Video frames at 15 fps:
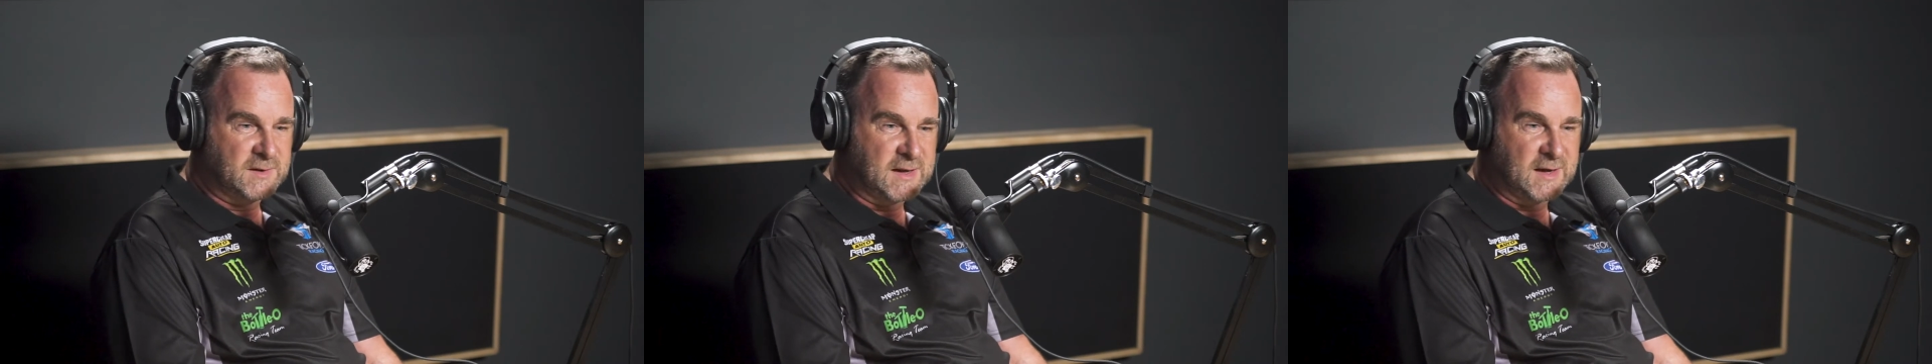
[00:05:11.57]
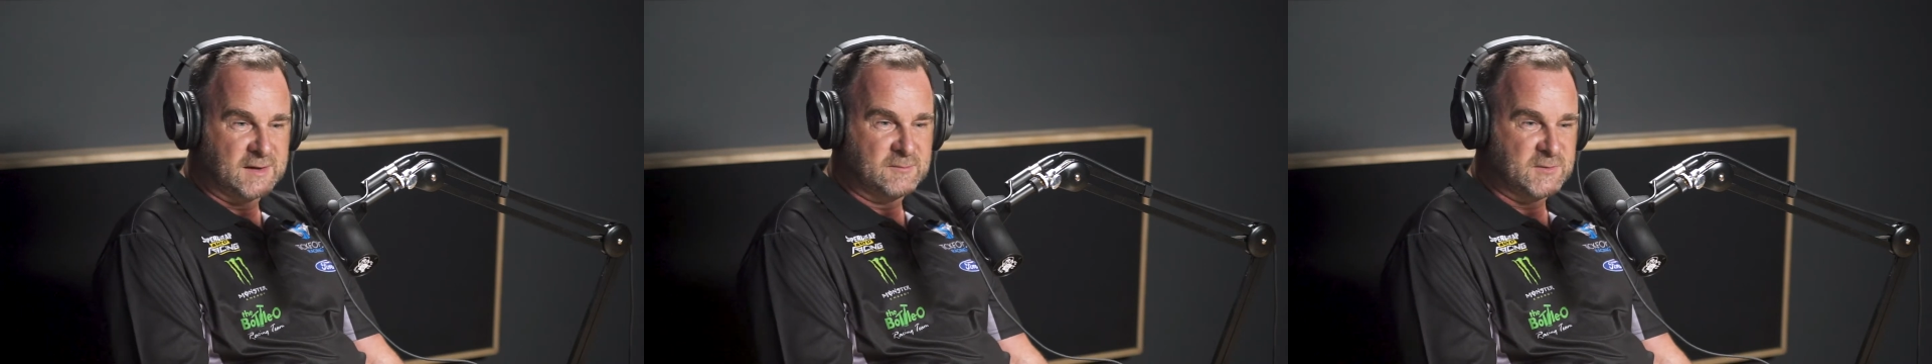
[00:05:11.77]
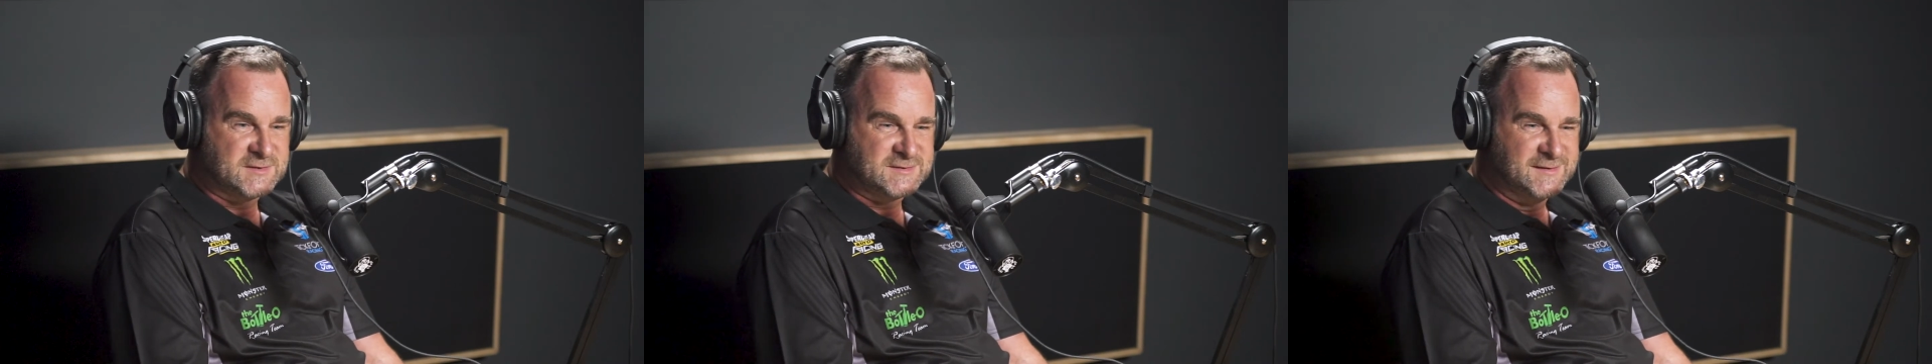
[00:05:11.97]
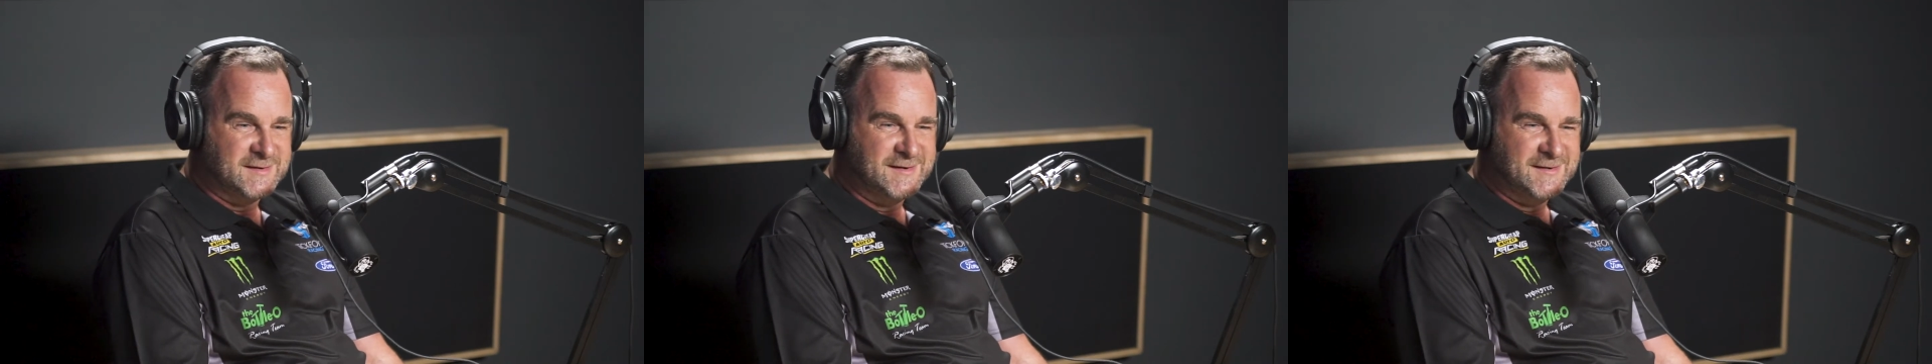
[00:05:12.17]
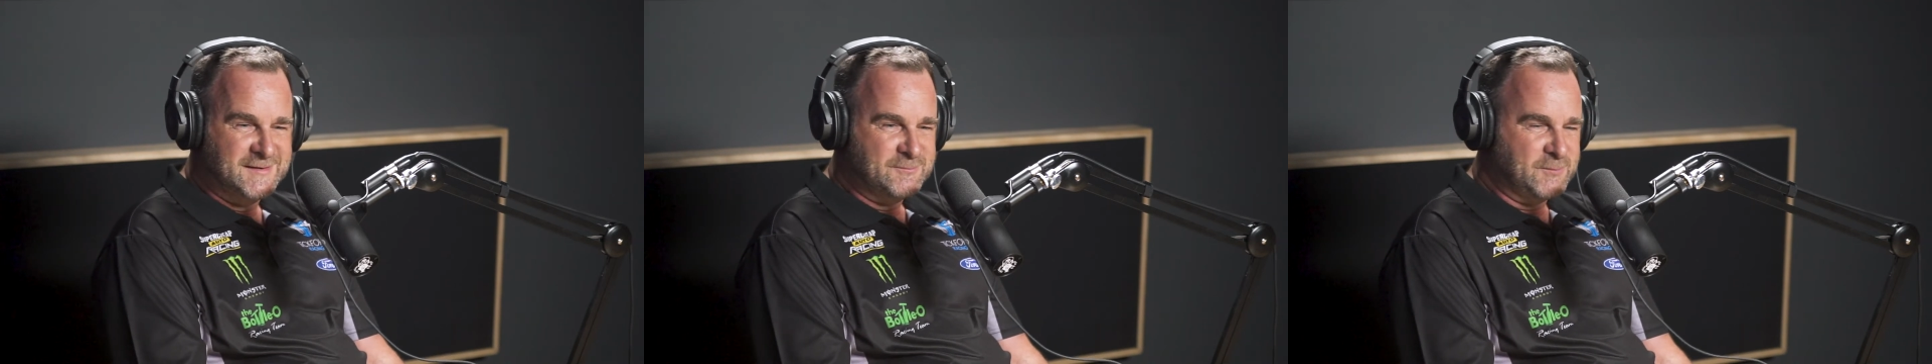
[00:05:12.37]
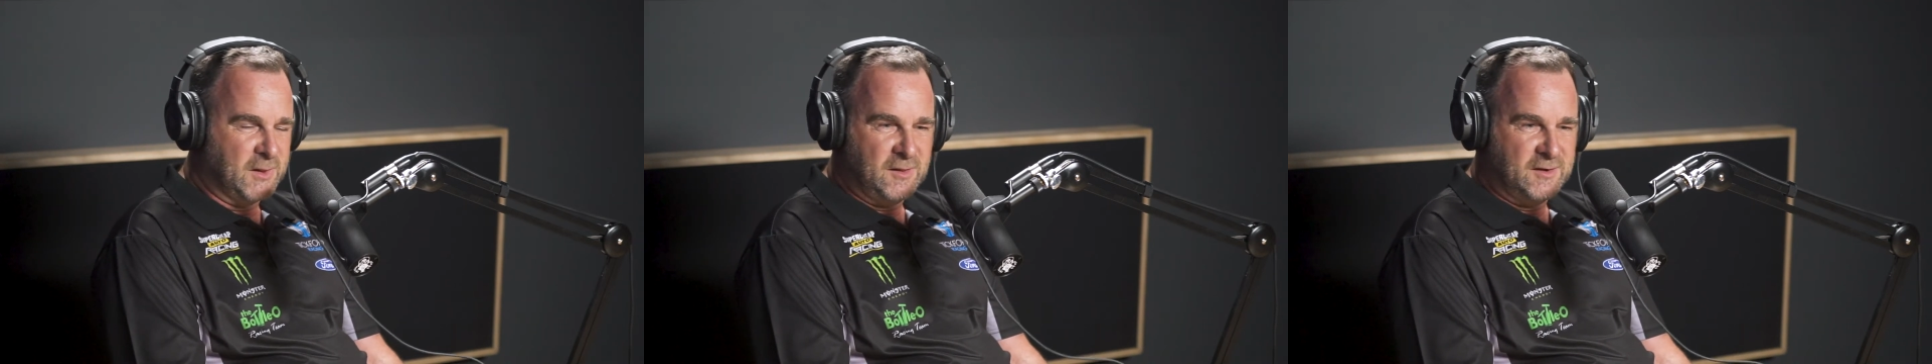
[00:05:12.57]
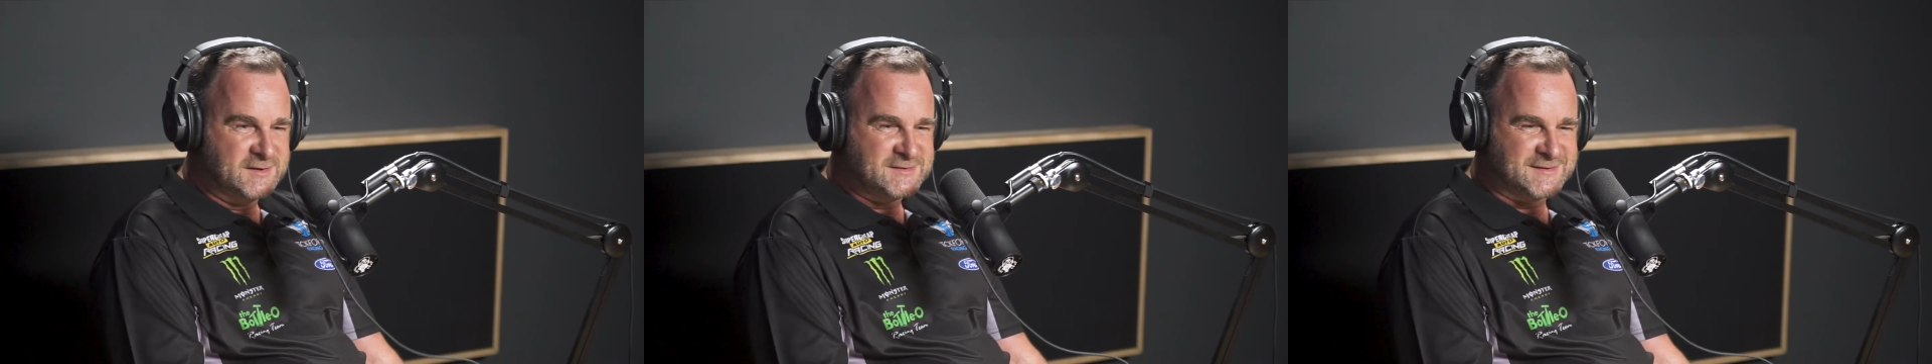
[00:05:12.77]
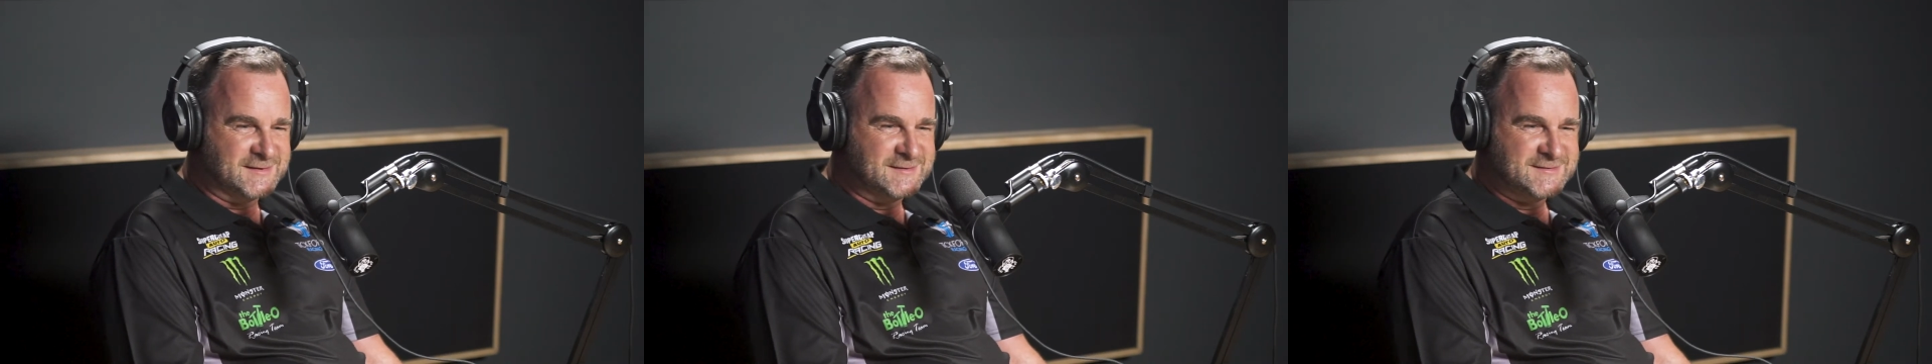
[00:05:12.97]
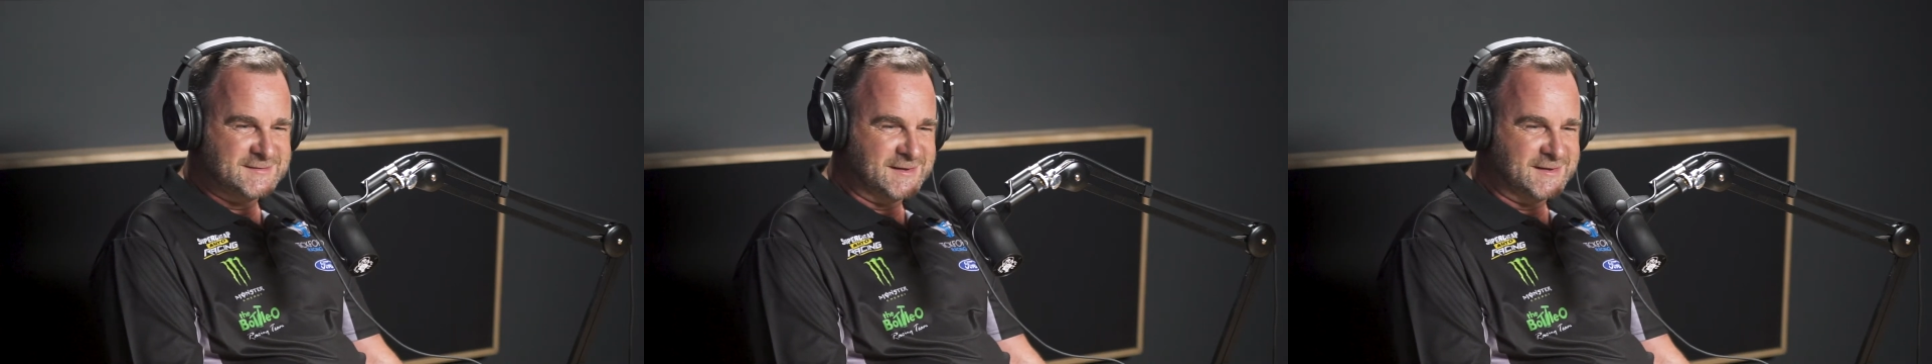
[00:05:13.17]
getting my just to do my the license.